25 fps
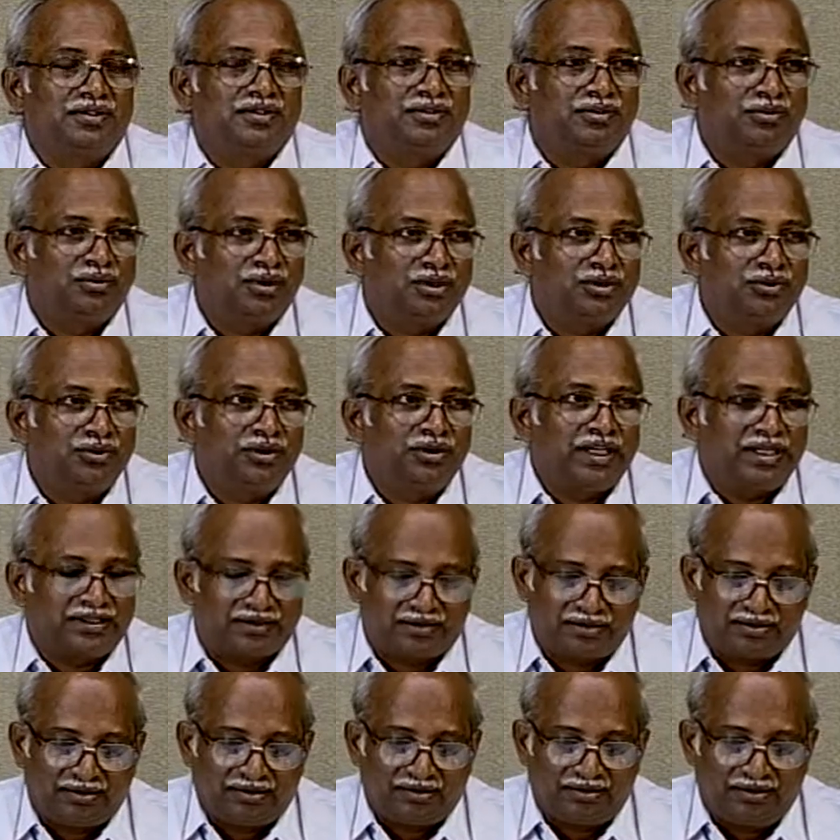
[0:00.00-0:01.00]
What do you get?
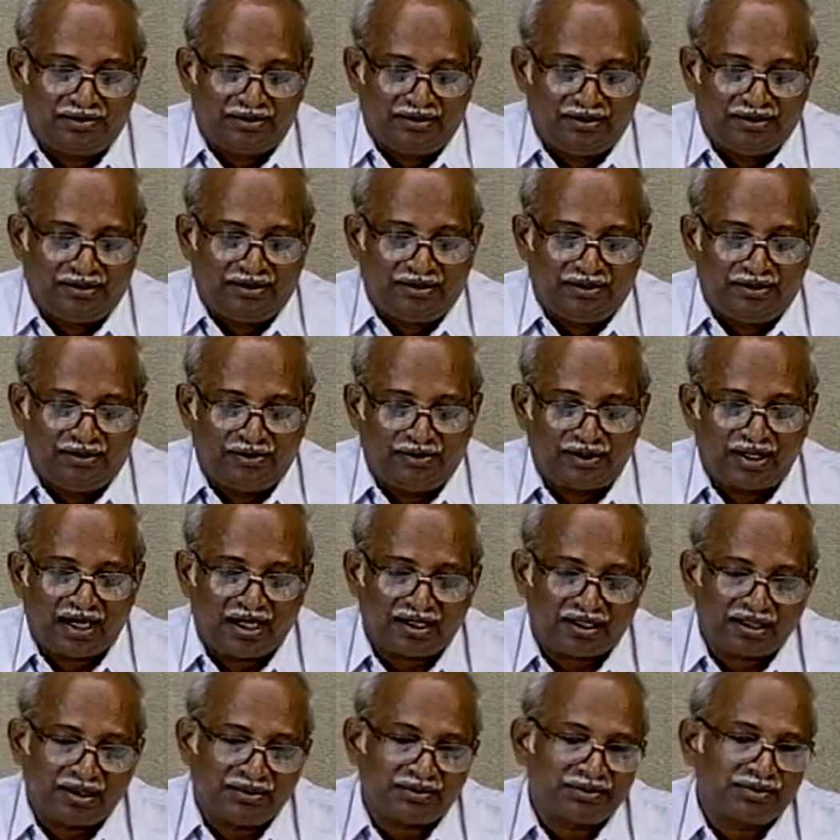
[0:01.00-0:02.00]
You can't
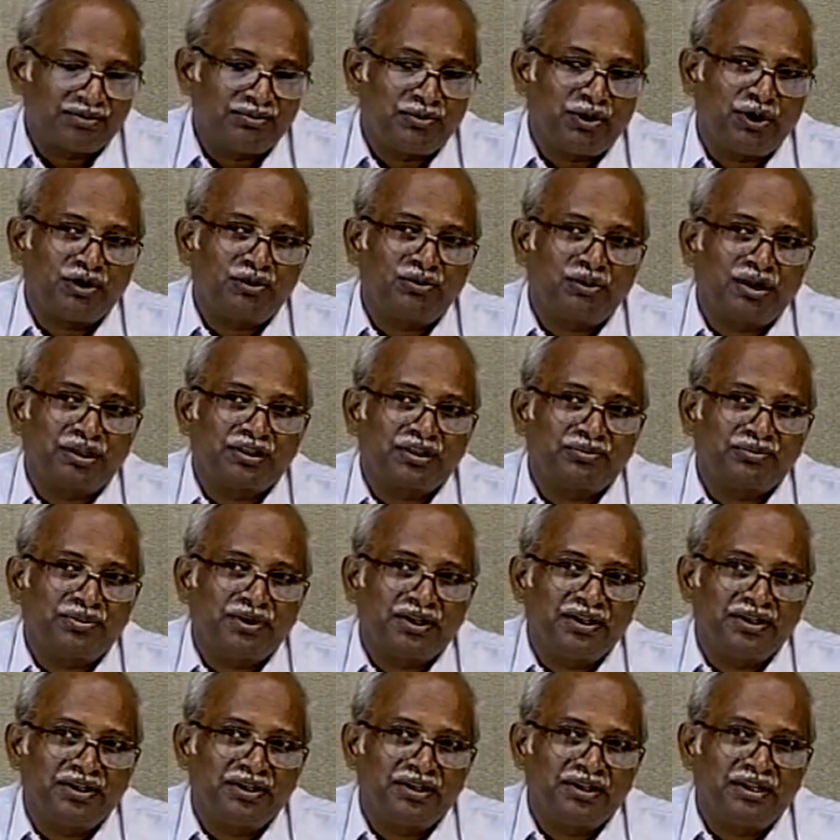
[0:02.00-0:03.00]
have small water
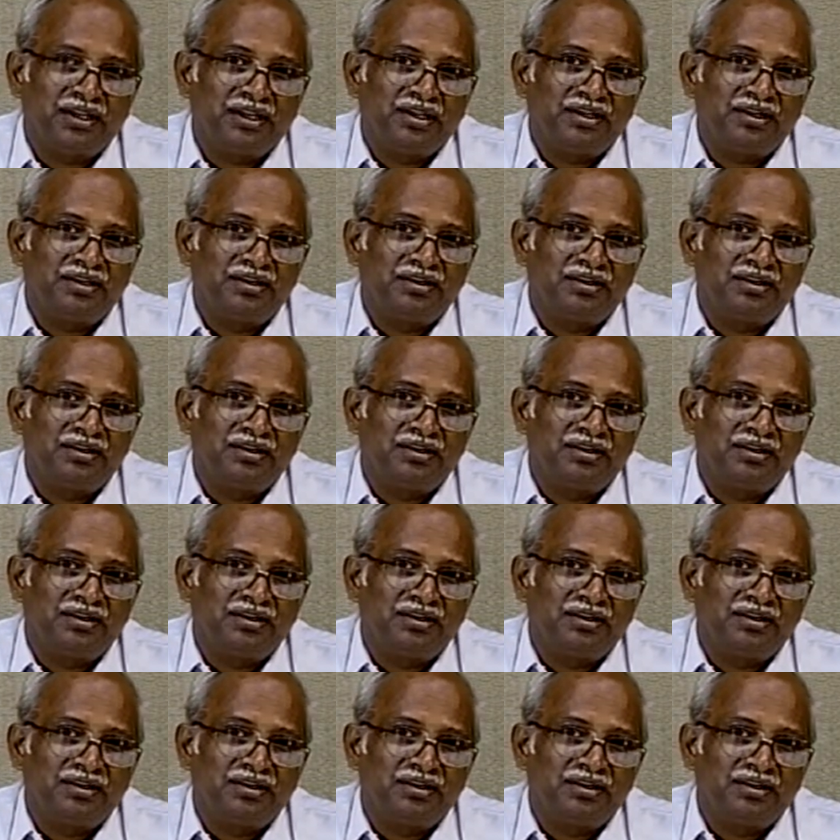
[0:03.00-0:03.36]
plane area,